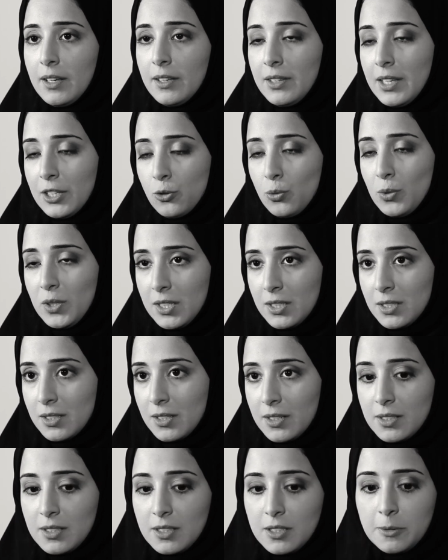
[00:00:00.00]
that we
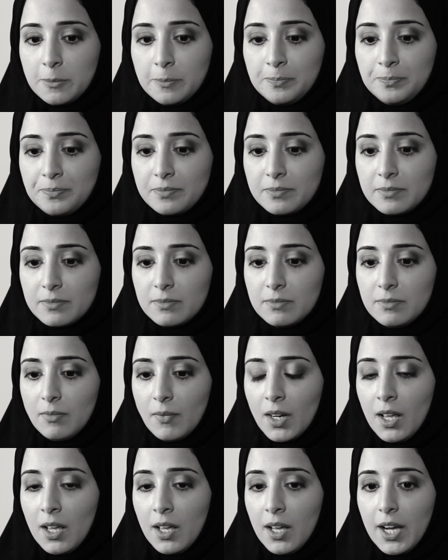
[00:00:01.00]
discussed.
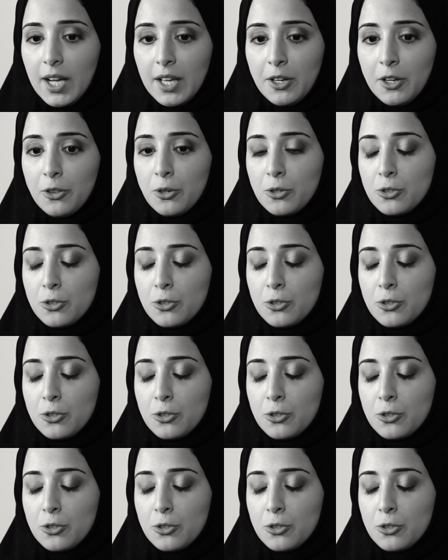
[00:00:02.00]
Another